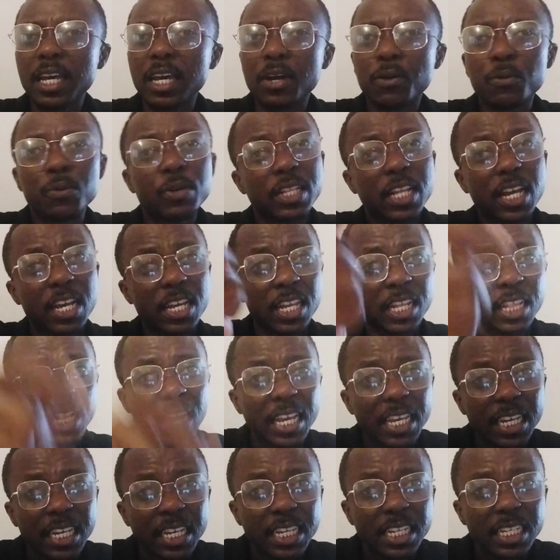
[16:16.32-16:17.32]
Whether you
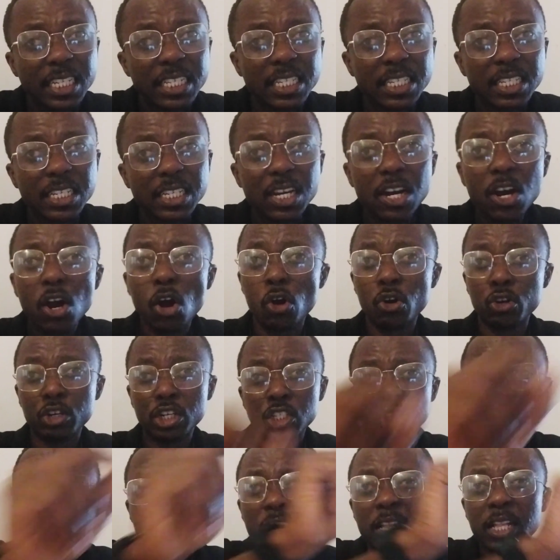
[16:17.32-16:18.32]
like it or you
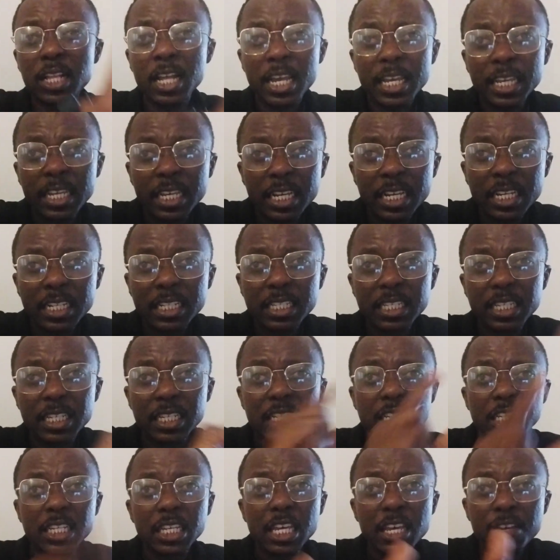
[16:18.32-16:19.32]
don't like it,
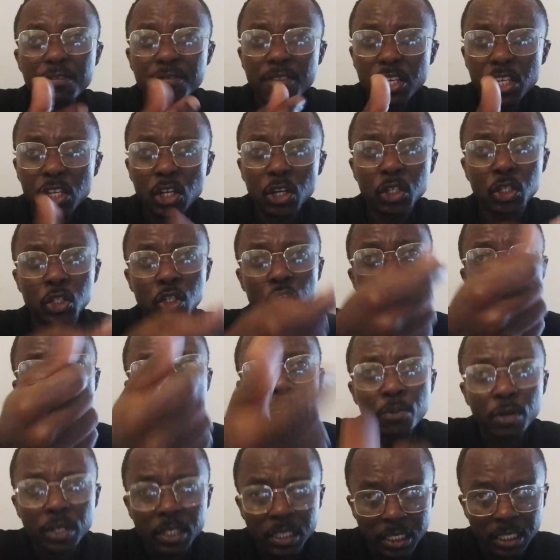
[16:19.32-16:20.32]
even your chop
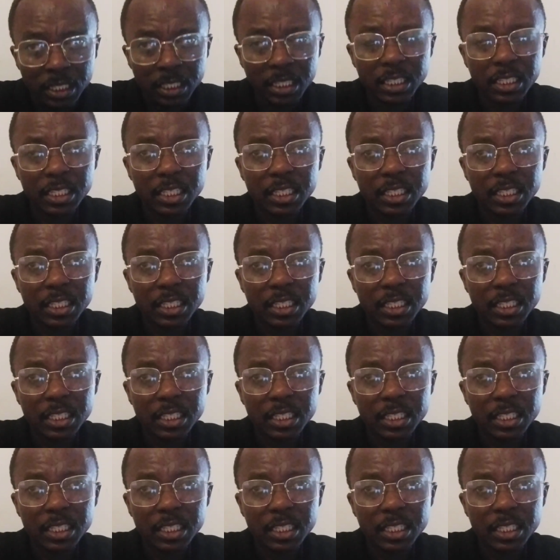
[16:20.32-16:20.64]
money,